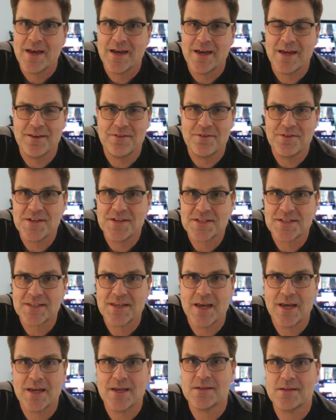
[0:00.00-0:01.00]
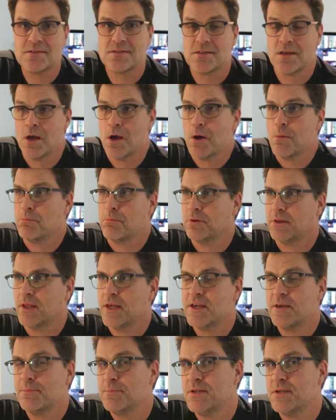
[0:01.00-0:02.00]
And in this case,
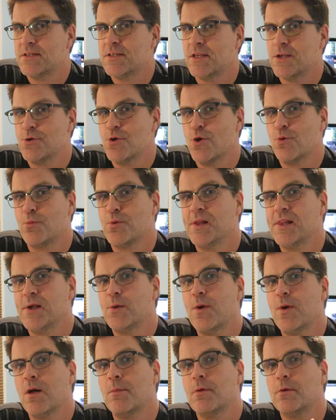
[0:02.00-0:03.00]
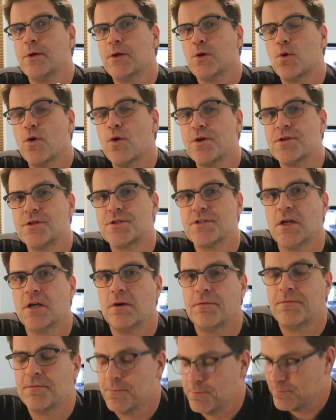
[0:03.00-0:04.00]
play a piece that you know really well, but record
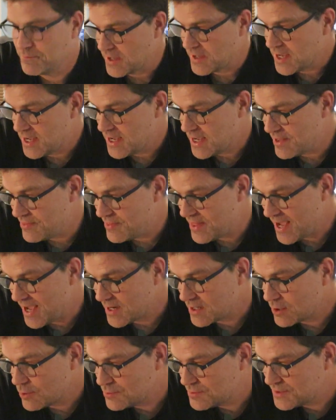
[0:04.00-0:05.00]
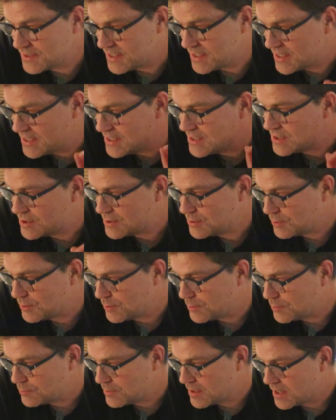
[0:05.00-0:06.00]
yourself. And that goes
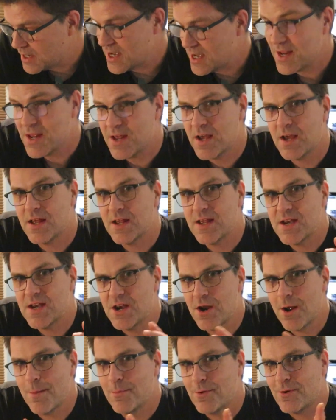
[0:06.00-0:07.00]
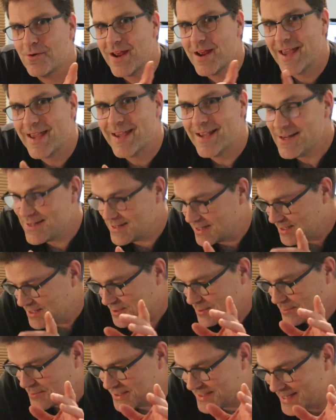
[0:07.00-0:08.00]
into number 8.
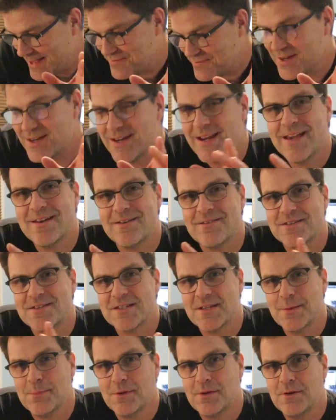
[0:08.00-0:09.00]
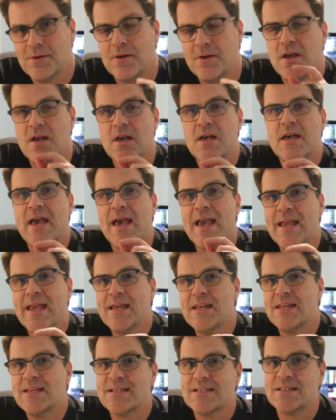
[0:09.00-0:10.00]
So 7 and 8 are similar.
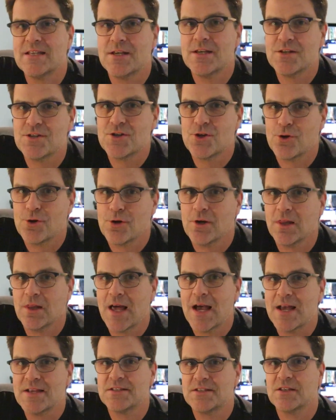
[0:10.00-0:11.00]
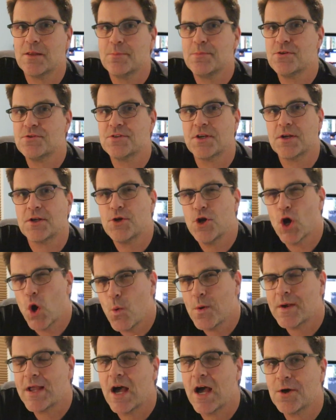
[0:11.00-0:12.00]
8 is internalizing the music,
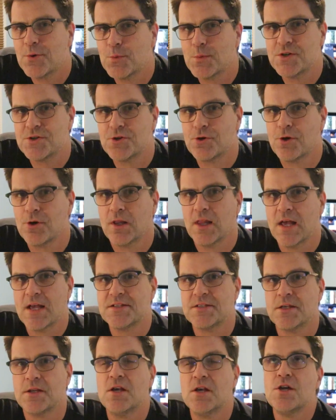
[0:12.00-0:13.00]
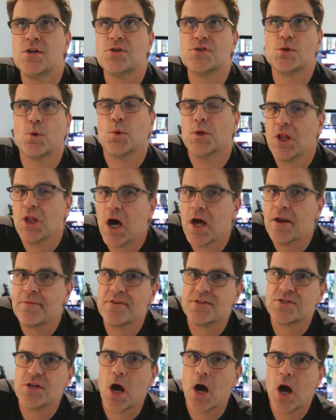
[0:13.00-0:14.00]
knowing how to internalize it. So a lot of
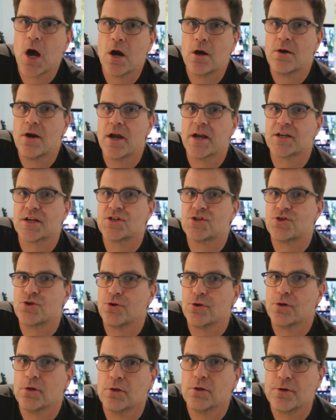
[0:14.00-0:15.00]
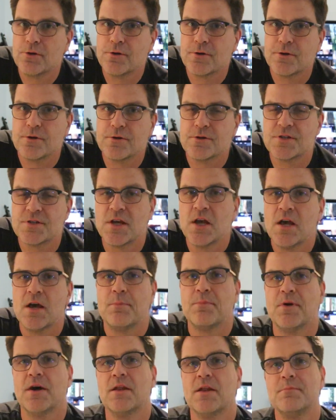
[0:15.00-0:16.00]
us are external learners,
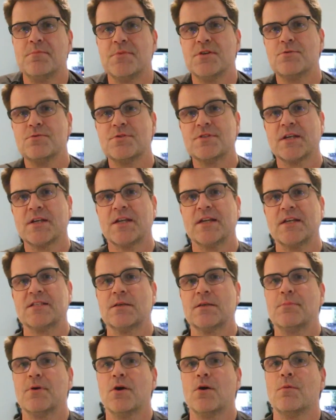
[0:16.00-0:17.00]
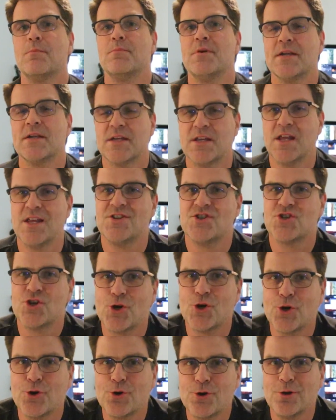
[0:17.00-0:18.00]
but in music, it's about being an
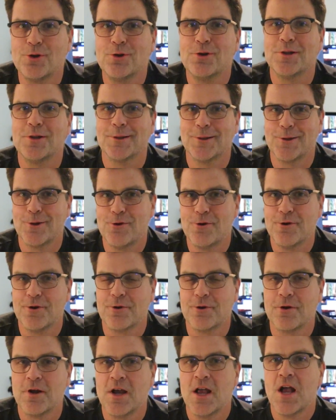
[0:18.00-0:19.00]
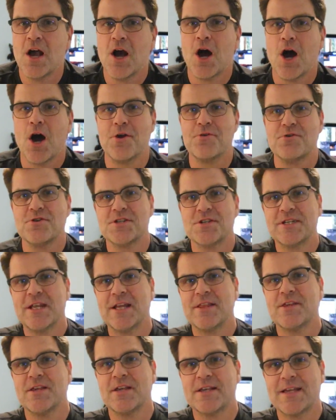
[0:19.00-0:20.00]
internal learner.
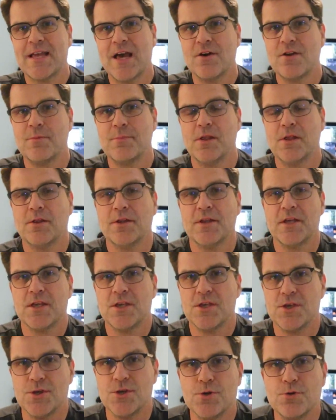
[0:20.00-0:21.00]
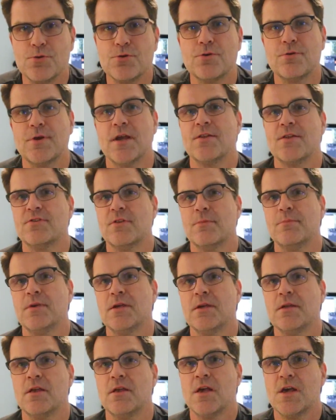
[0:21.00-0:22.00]
Understand the accountability. You create the
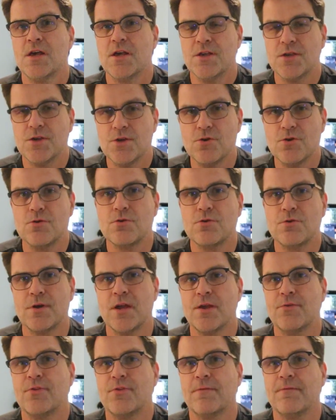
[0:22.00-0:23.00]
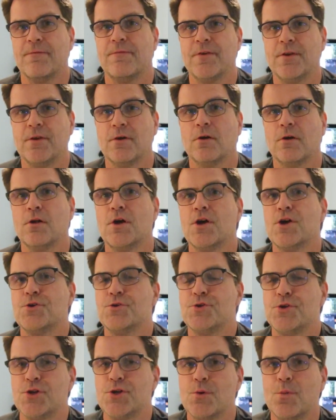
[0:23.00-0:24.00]
beat. You create the feel.
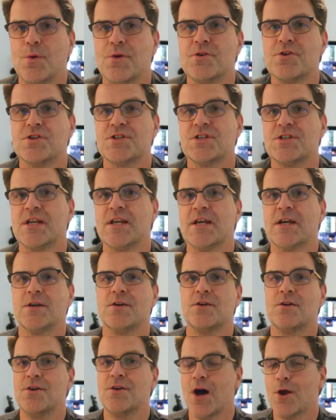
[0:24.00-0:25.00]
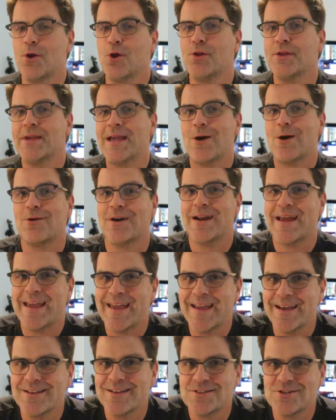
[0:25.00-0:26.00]
Do you understand not only how our
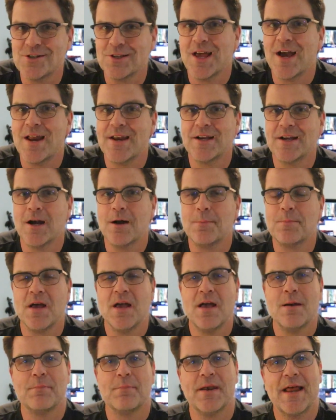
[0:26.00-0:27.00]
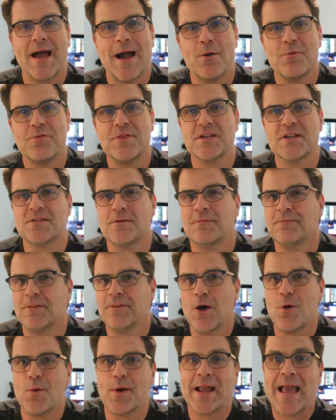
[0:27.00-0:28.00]
hands are lining up, but how things are
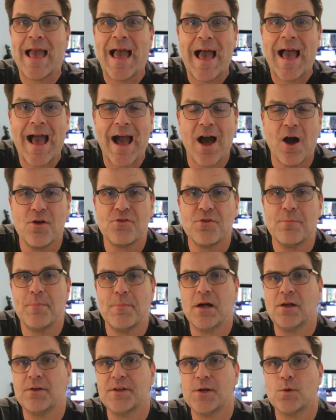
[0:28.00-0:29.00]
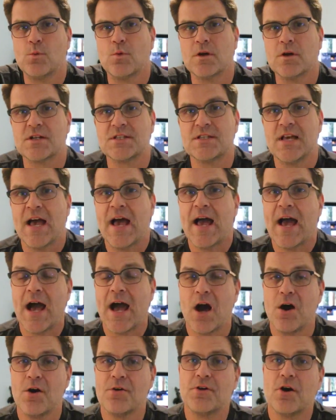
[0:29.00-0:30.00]
flowing, how the melody works,
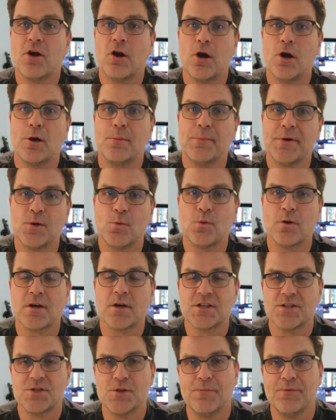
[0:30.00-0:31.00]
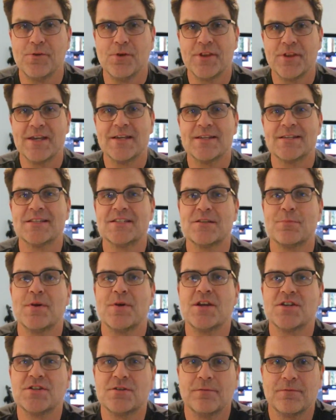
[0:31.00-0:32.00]
how the harmony works? Do you feel the
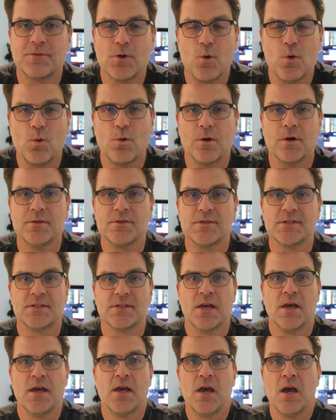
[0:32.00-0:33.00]
anticipation of chords?